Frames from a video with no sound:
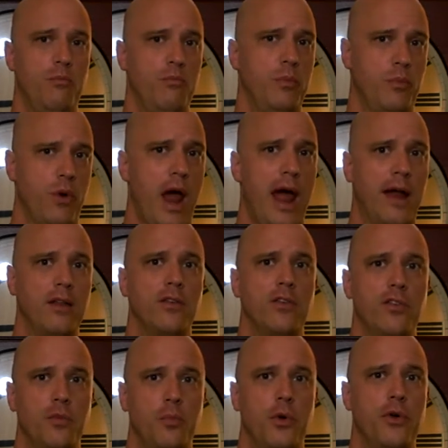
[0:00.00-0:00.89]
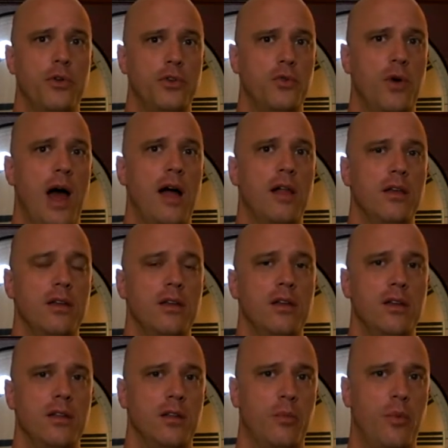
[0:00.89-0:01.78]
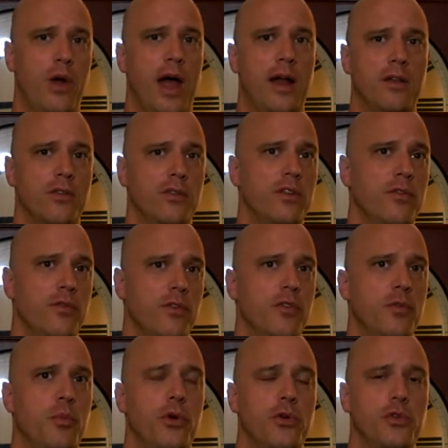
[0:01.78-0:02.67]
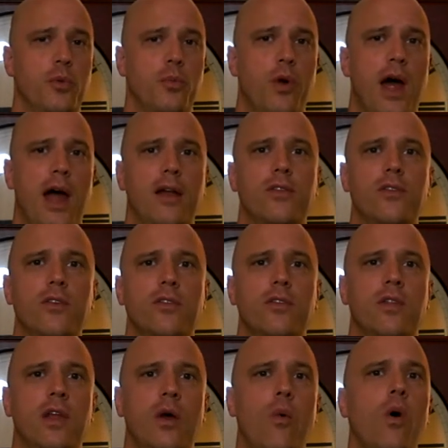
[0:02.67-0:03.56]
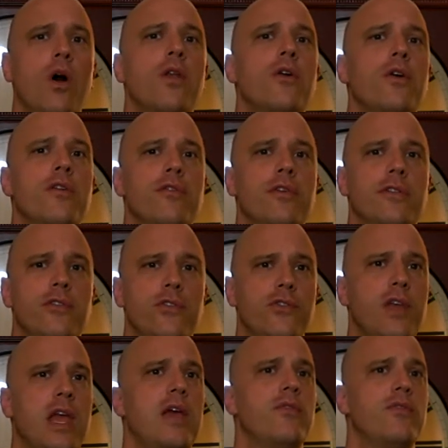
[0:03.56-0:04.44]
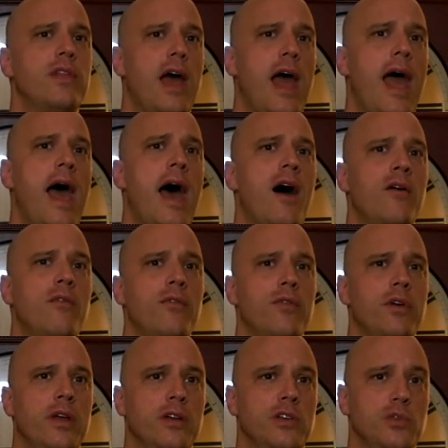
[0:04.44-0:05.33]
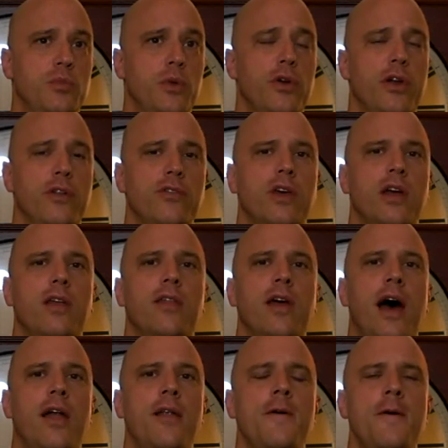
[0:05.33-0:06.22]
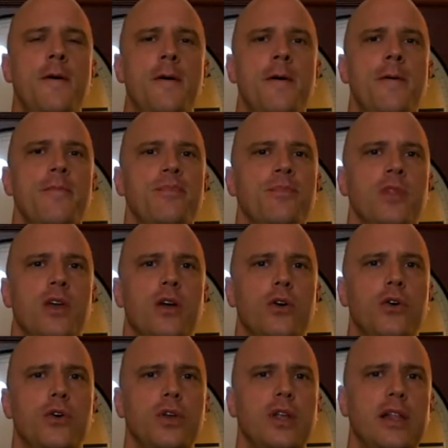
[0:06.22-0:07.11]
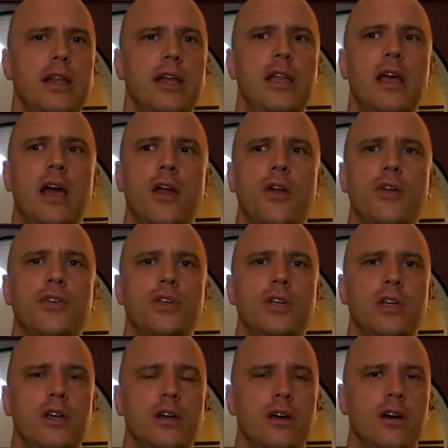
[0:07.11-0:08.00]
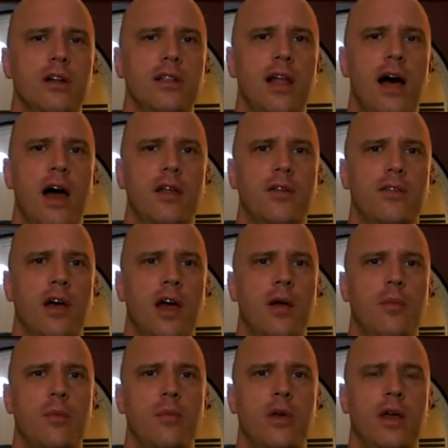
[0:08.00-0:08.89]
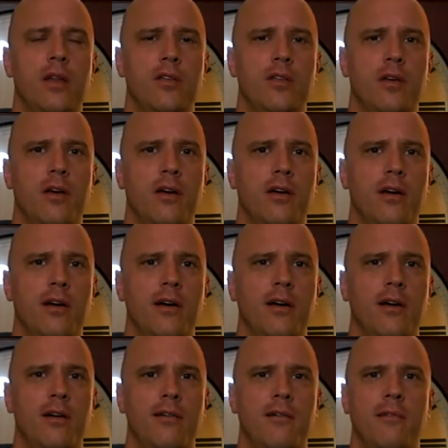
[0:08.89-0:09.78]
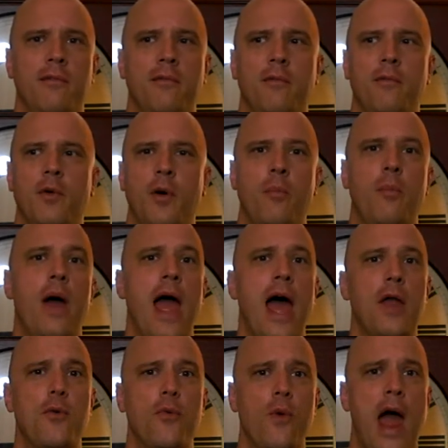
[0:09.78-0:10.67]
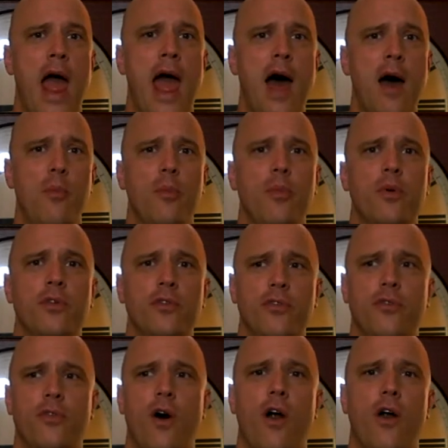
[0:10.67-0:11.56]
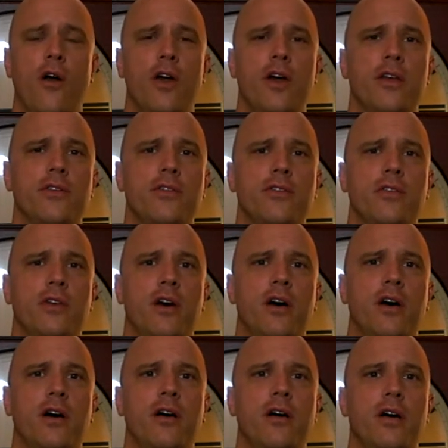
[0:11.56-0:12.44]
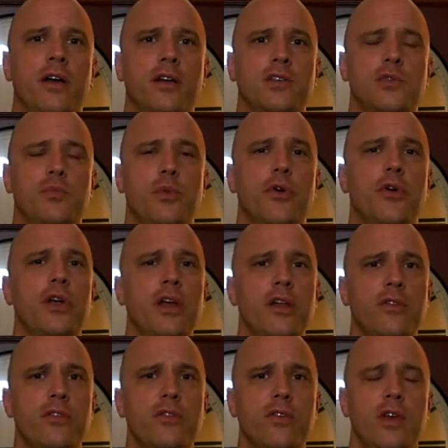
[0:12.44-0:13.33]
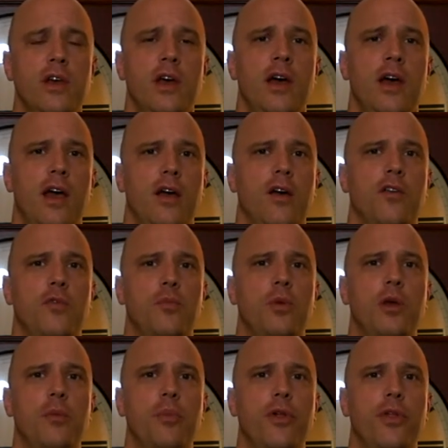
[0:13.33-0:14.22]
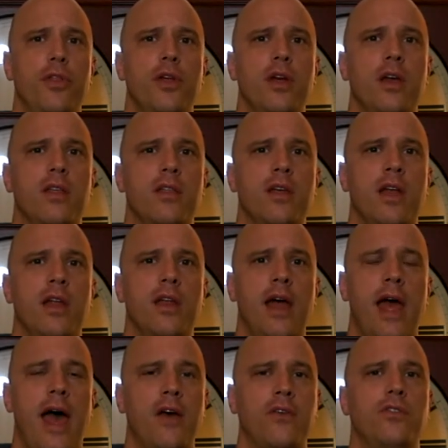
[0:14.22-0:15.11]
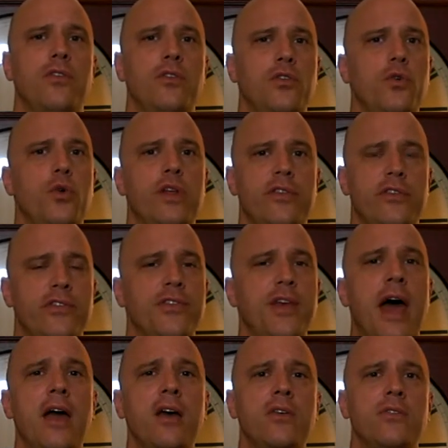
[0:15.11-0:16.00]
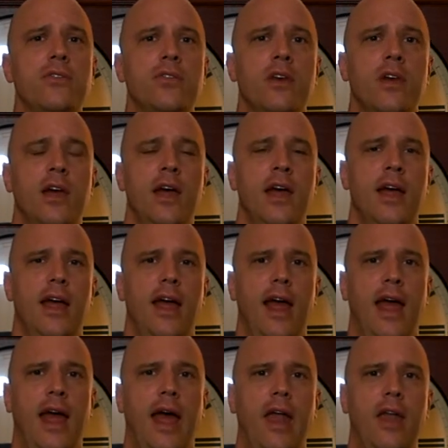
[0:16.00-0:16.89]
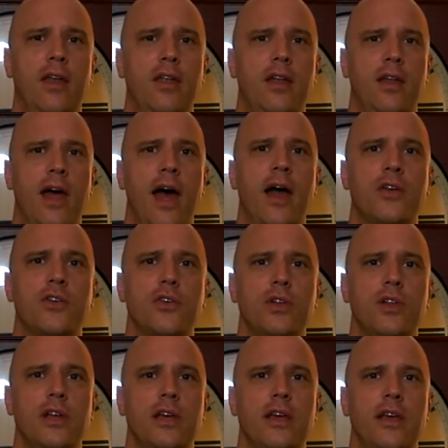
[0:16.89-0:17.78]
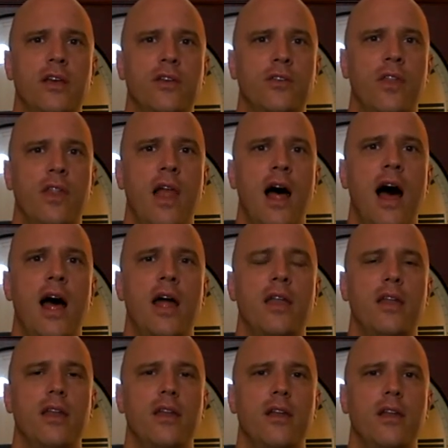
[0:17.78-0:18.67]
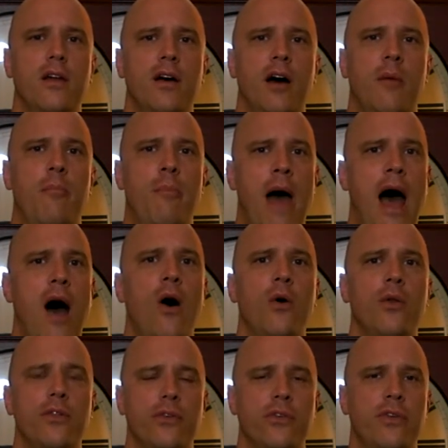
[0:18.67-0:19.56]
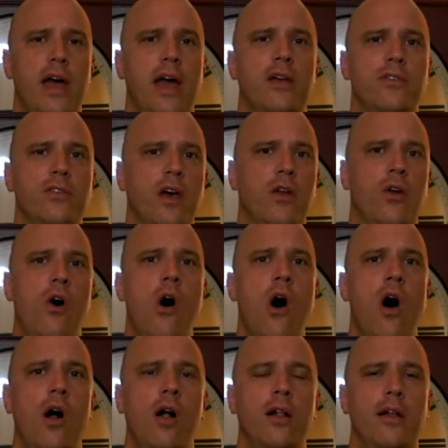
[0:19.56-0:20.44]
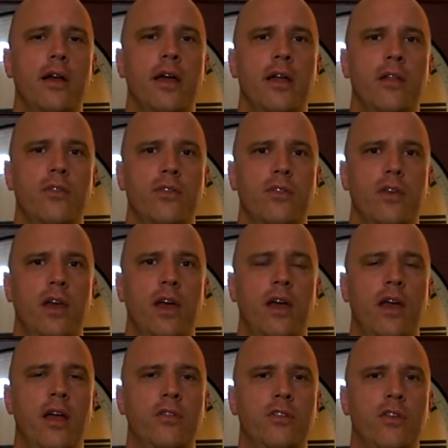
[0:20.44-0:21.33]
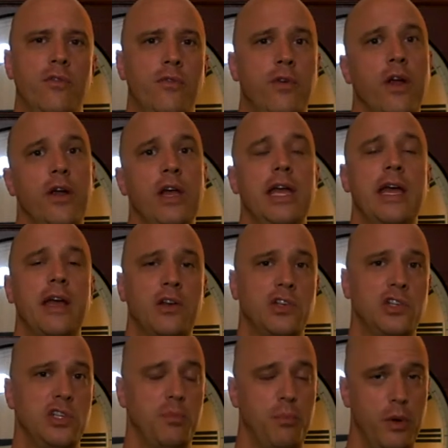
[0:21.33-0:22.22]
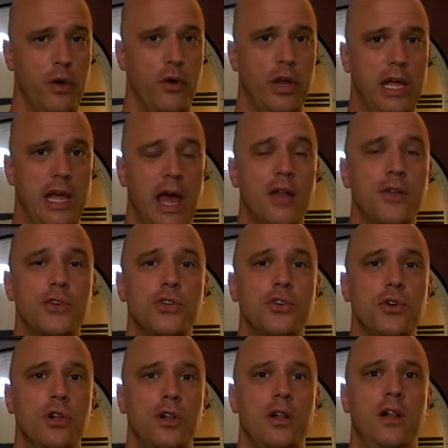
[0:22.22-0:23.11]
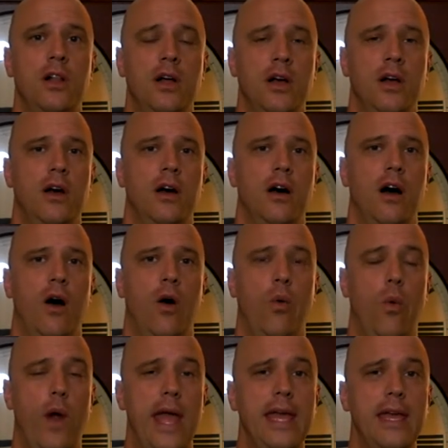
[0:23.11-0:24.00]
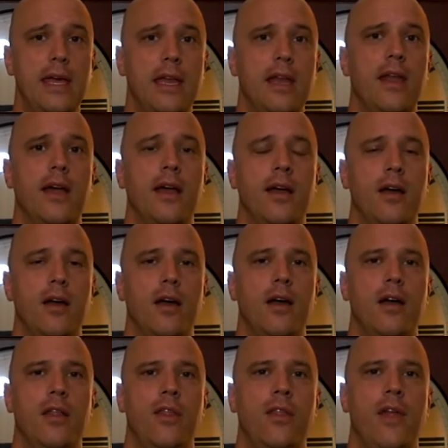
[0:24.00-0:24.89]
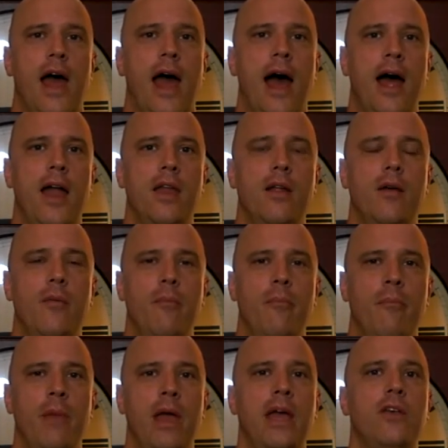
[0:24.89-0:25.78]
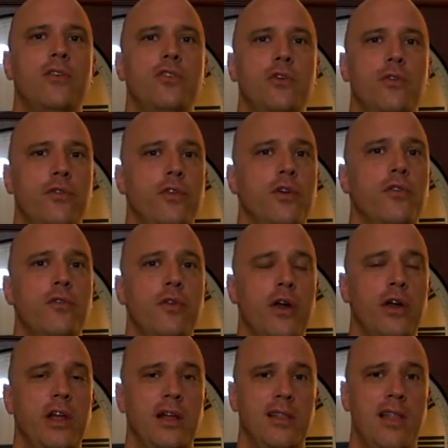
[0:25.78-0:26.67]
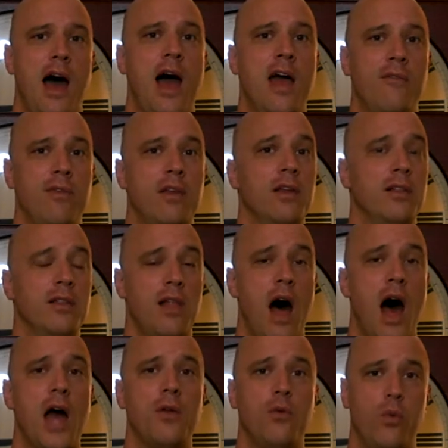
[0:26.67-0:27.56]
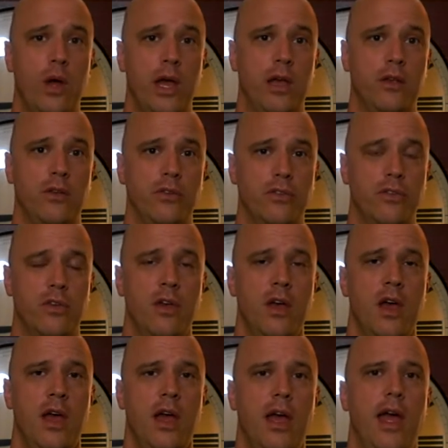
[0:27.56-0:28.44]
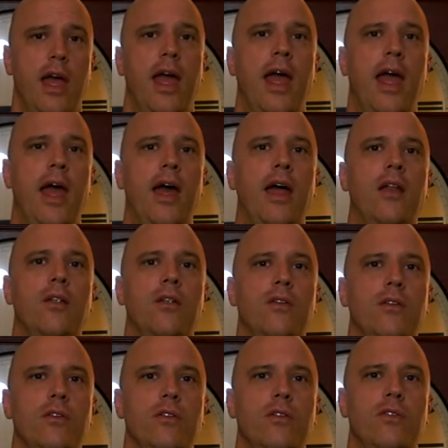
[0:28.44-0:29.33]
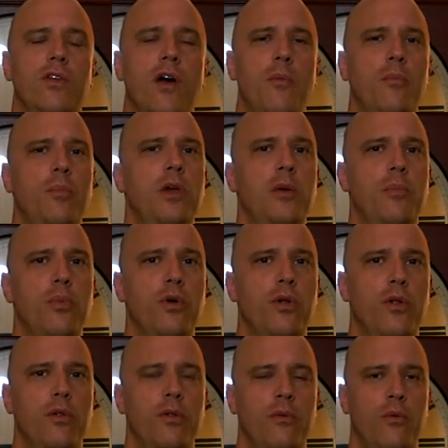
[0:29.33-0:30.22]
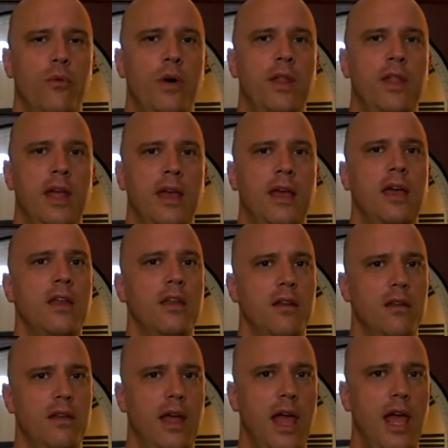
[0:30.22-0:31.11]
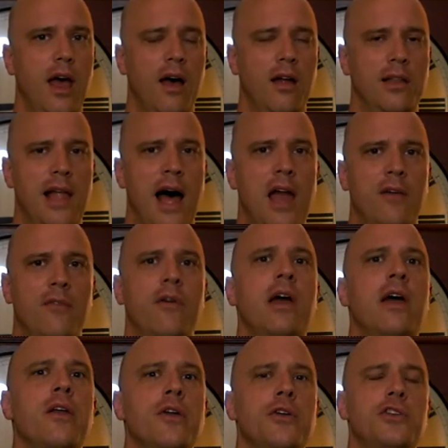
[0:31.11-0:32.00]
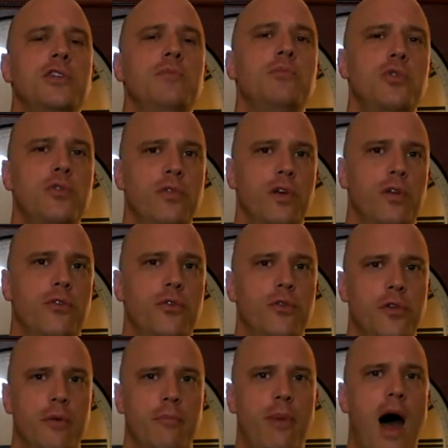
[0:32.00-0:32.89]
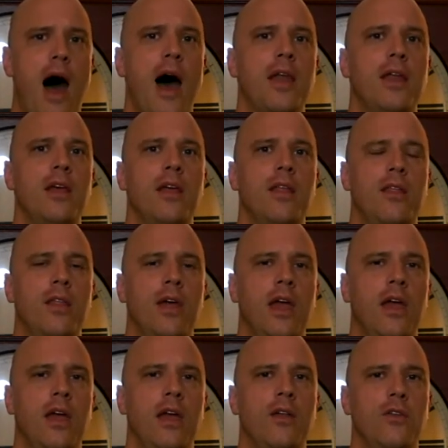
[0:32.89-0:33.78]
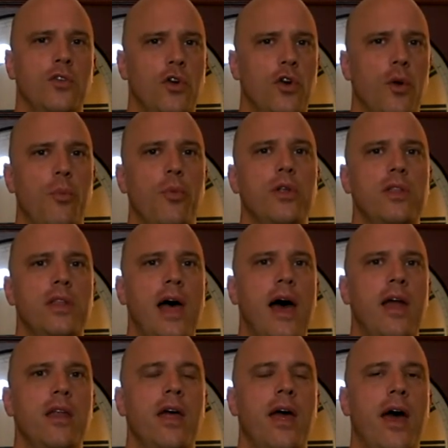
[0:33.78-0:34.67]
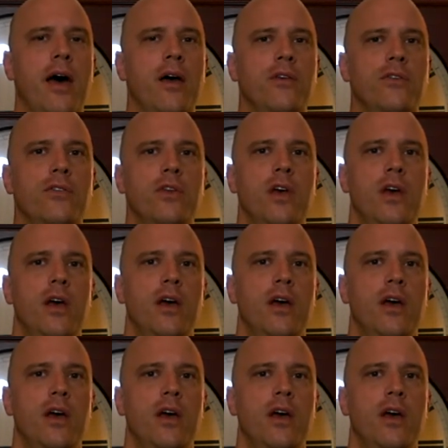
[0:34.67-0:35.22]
practice spirituality and they practice different spiritual practices, and they wonder if it's safe to have an experience like that. Kundalini energy a lot of time gets a bad rap as far as experience, because people think that it has to do with sex, and it actually is not about sex at all. It's a very experiential awakening that makes you feel very alive in a lot of ways. And some people, when they get a lot of energy moving through their body, they interpret that as